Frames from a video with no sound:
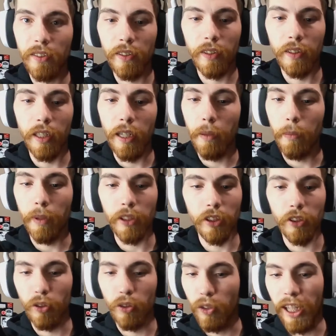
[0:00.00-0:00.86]
I must
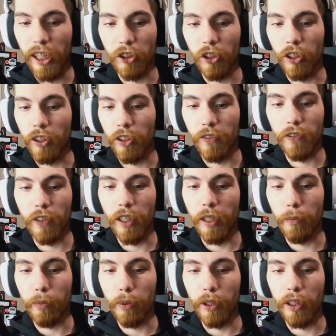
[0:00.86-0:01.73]
crash on this front end
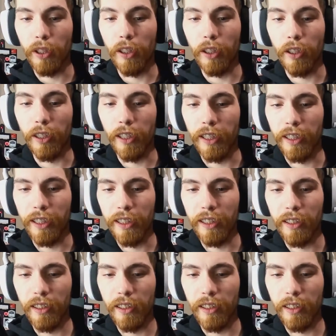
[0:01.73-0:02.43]
pretty hard, and I think